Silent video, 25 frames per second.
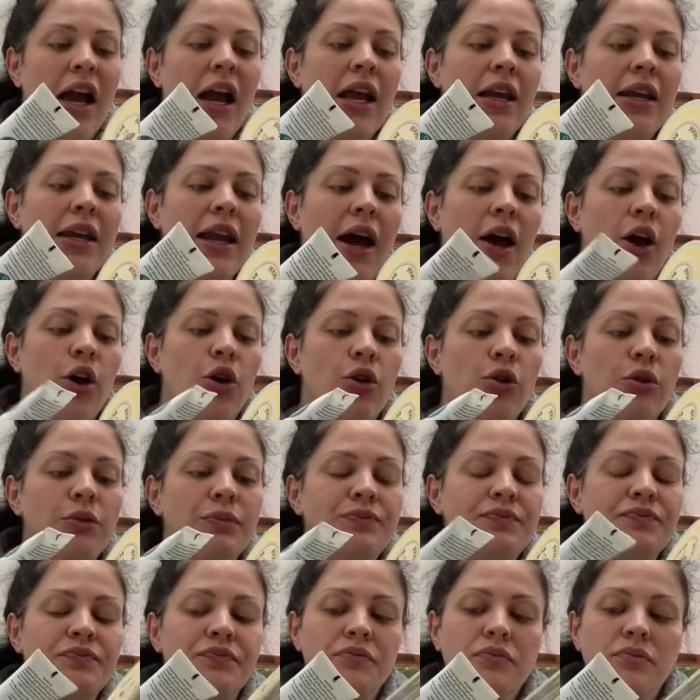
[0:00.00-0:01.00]
Now,
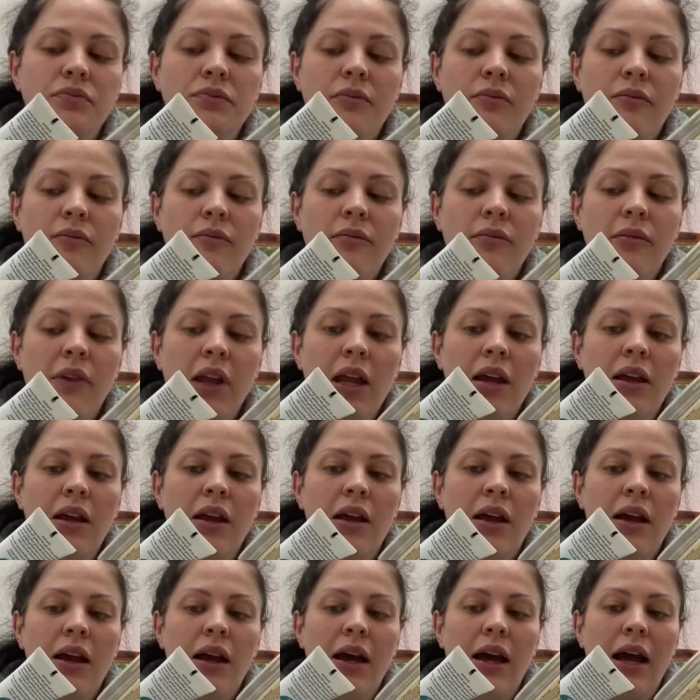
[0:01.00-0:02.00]

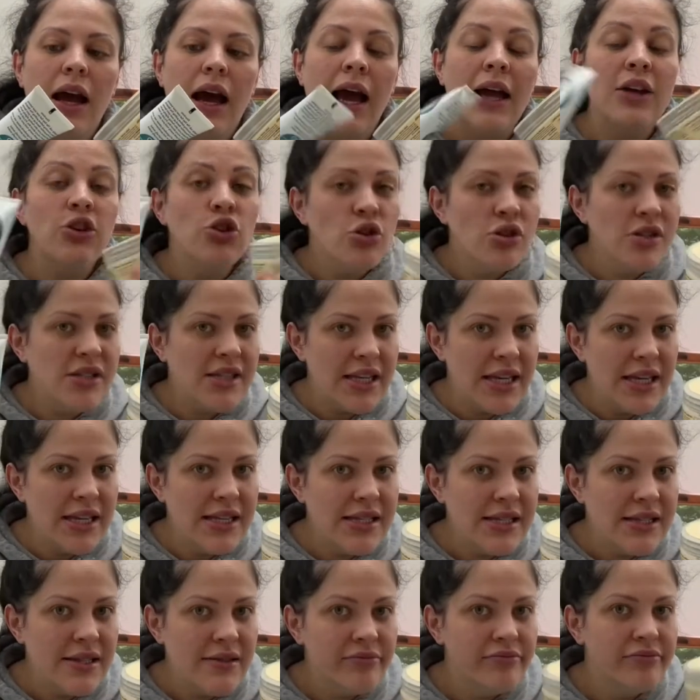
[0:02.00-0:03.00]
I use
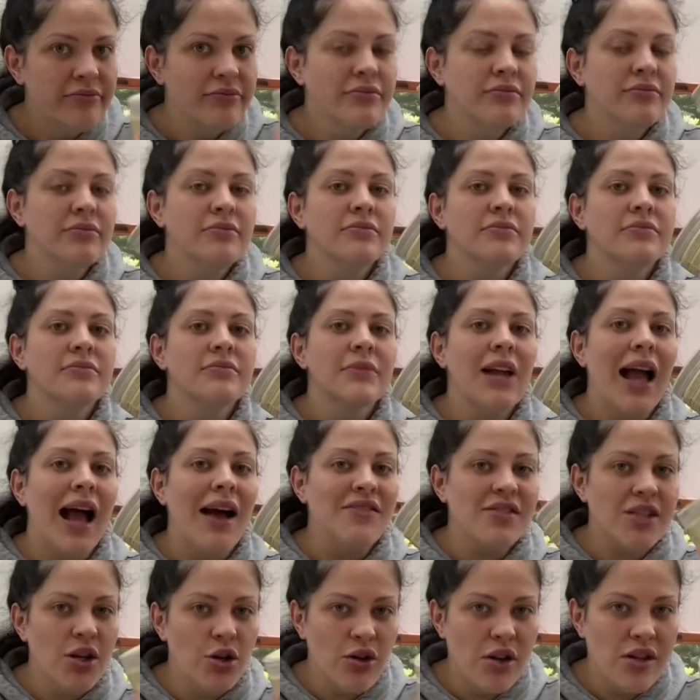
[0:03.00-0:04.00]
these.
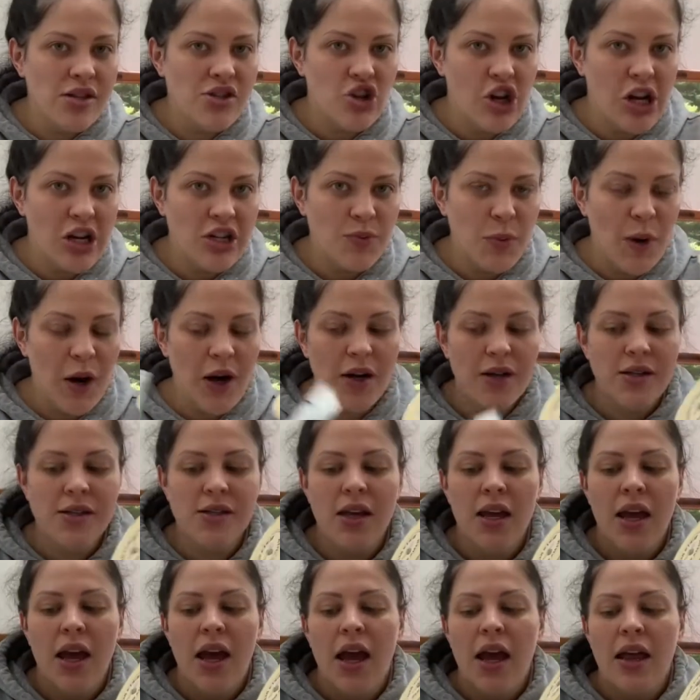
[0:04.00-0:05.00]
I've still got stretch marks.
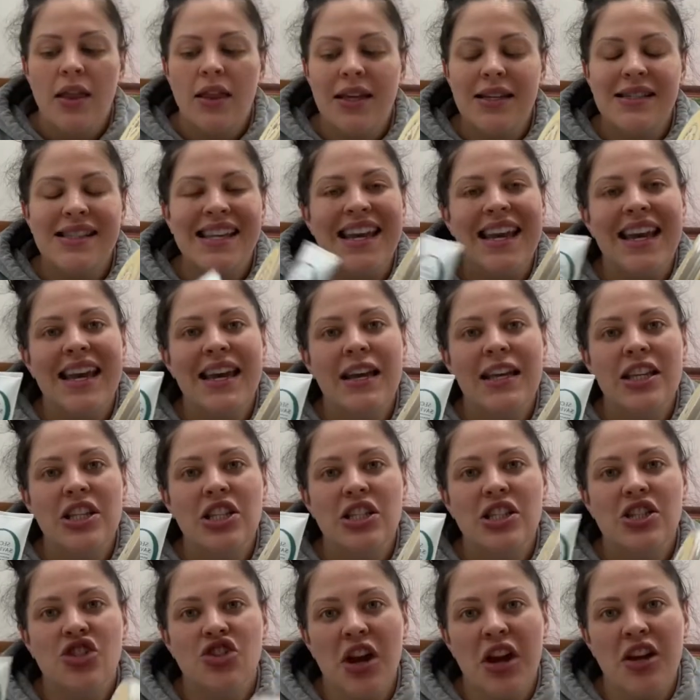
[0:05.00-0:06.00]
They
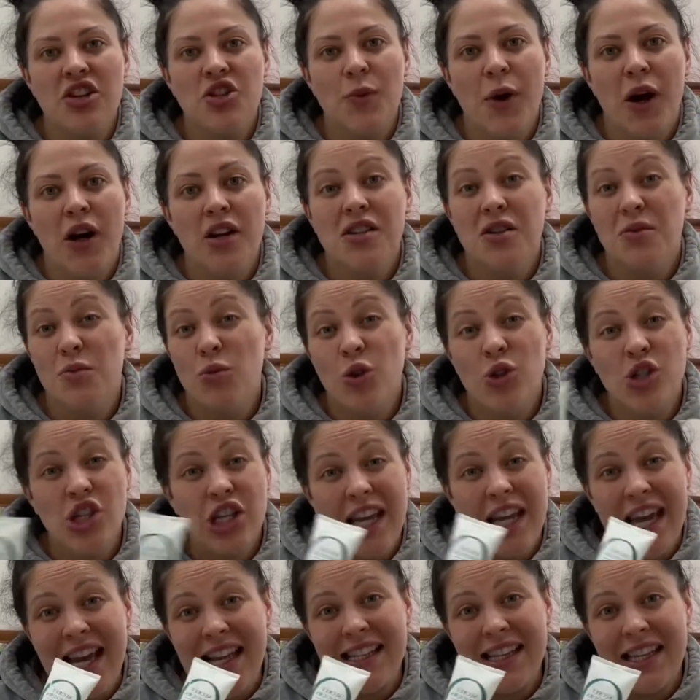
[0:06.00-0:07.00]
say stretch marks are more
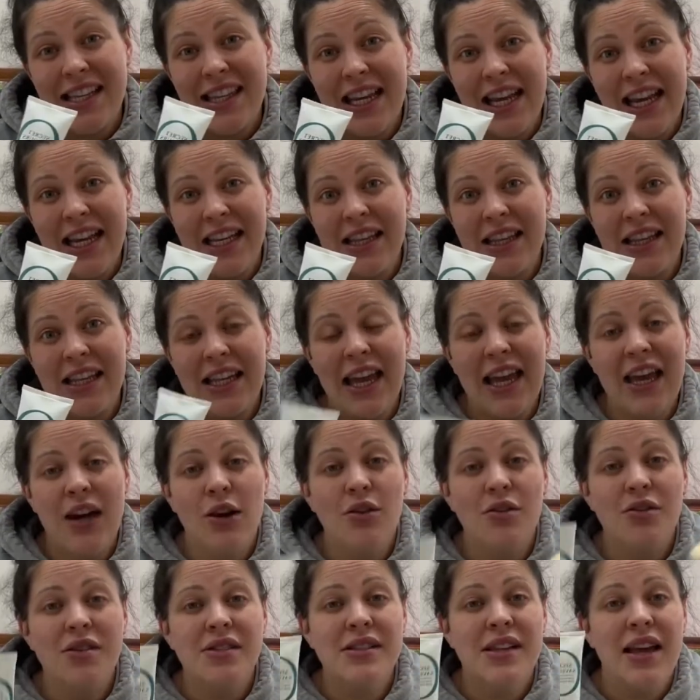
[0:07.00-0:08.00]
genetic than anything
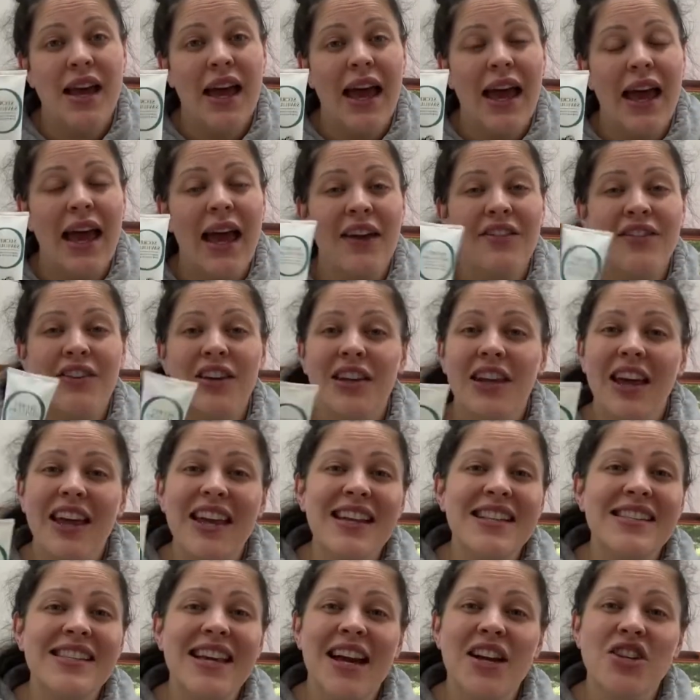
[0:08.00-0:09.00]
else. If you
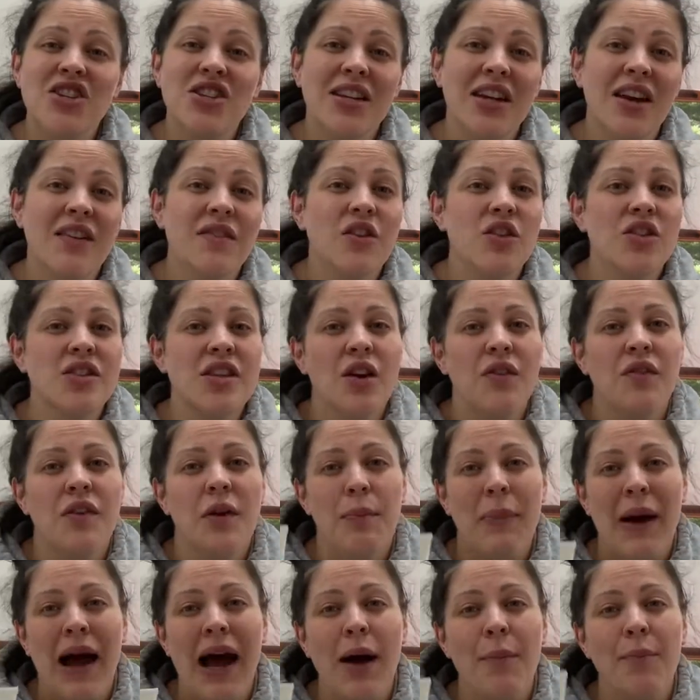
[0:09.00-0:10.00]
like to actually give yourself a
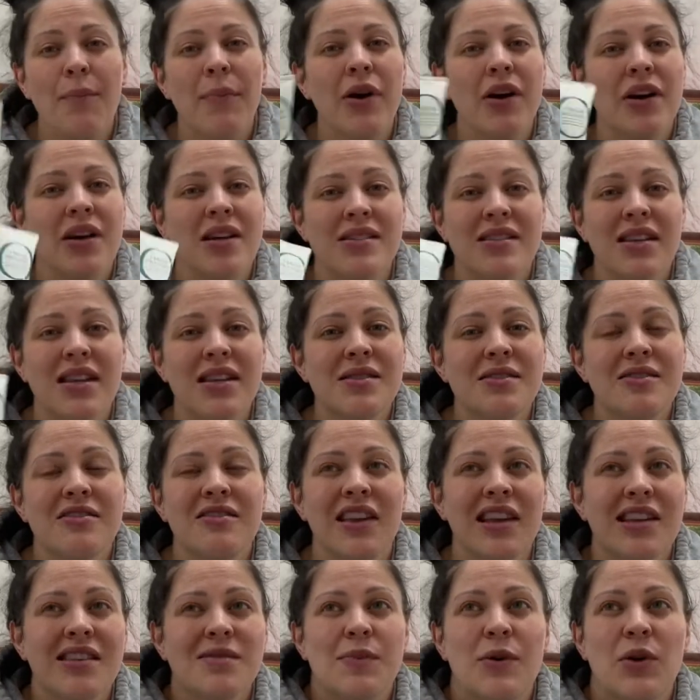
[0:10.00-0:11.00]
pamper, because
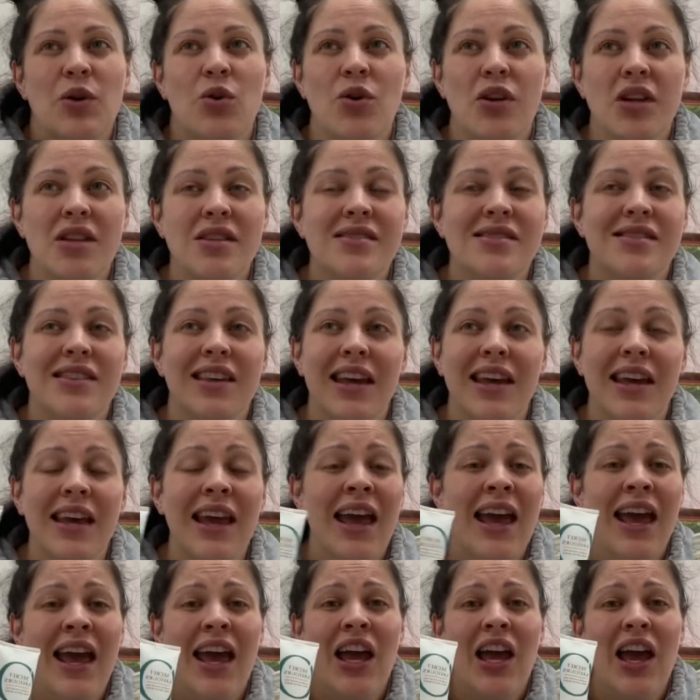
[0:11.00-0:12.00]
let's be honest, like
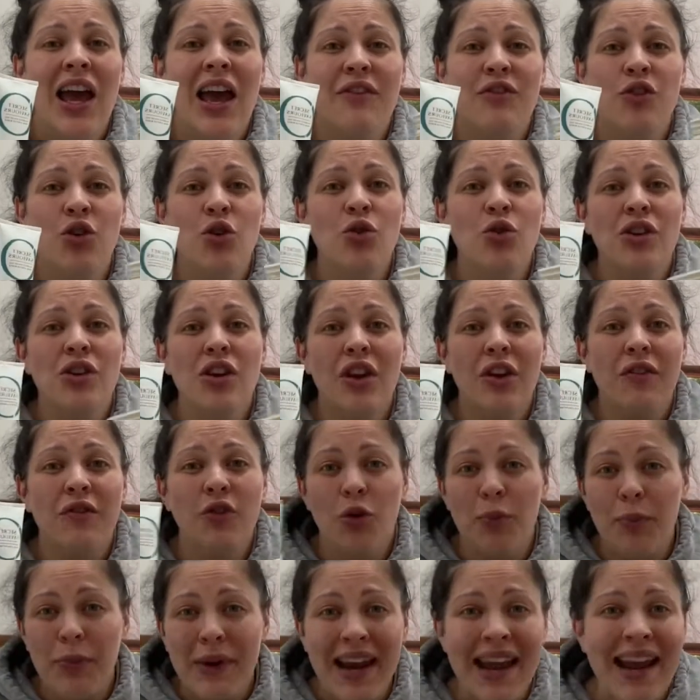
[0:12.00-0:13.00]
if you're
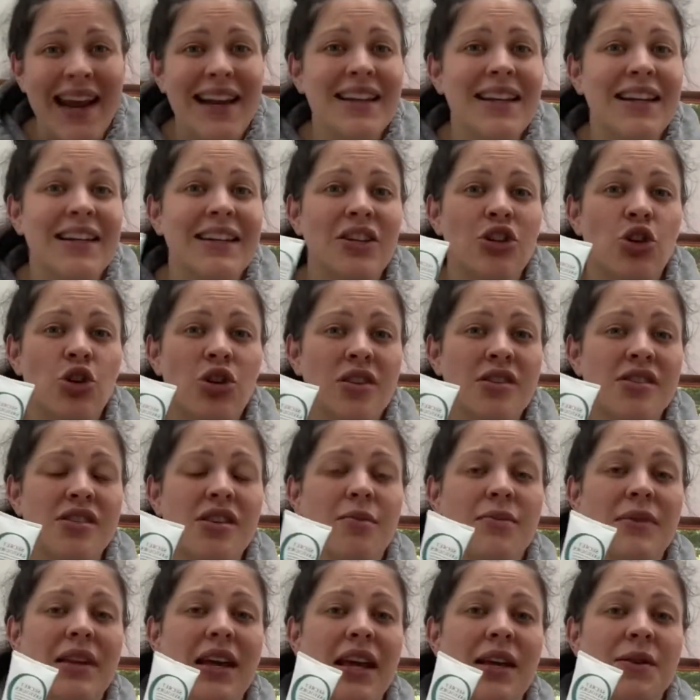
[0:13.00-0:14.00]
pregnant, you can
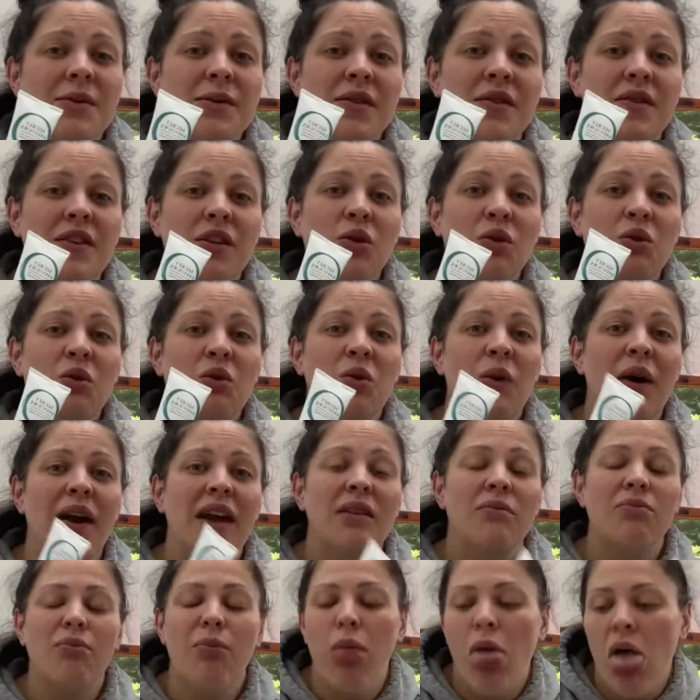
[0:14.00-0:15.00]
sometimes feel
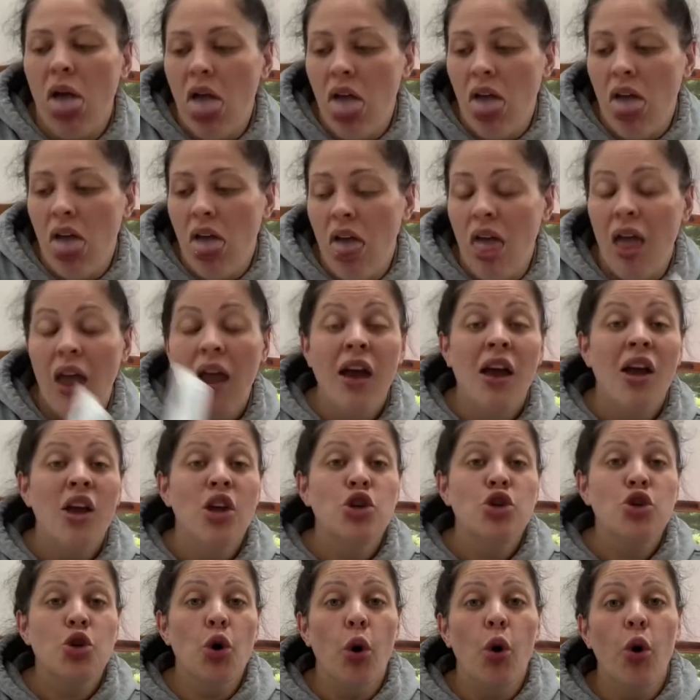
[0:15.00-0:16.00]
quite bleh.
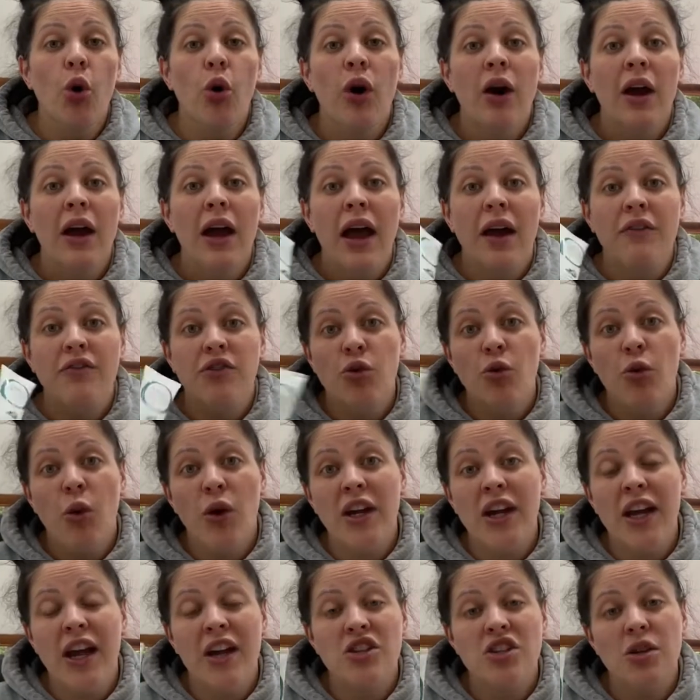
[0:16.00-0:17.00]
So if you want
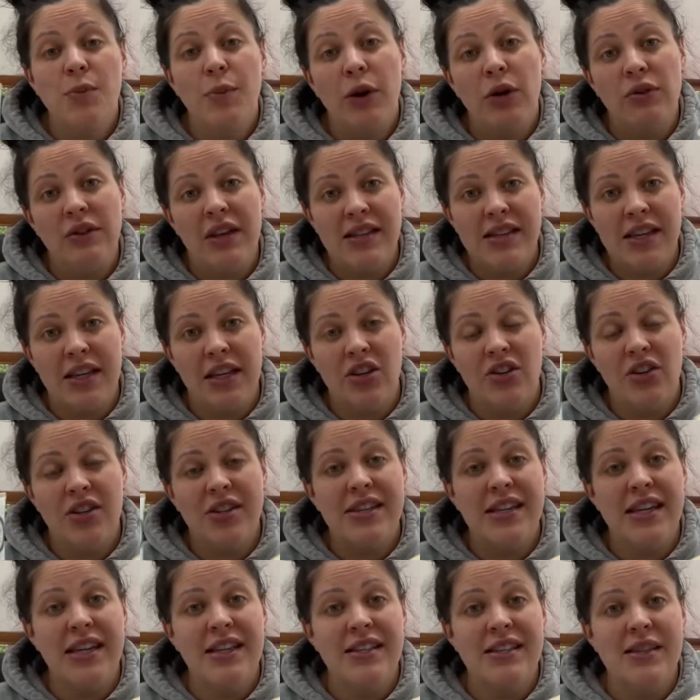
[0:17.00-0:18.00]
to actually build this into a
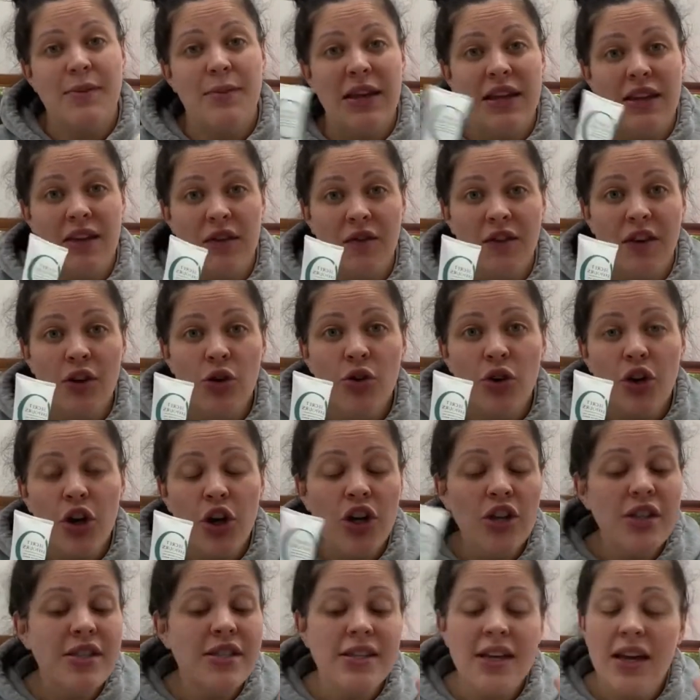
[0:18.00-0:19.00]
routine to make you feel
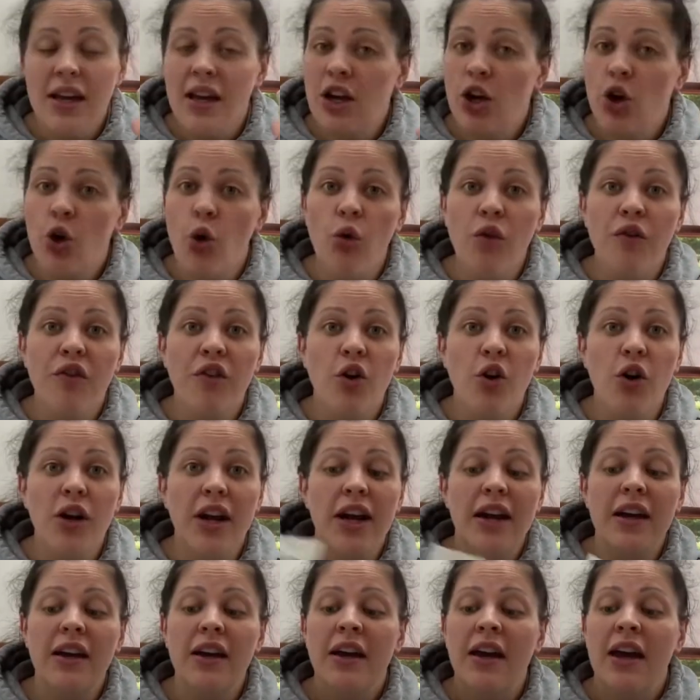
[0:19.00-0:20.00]
good, go for it.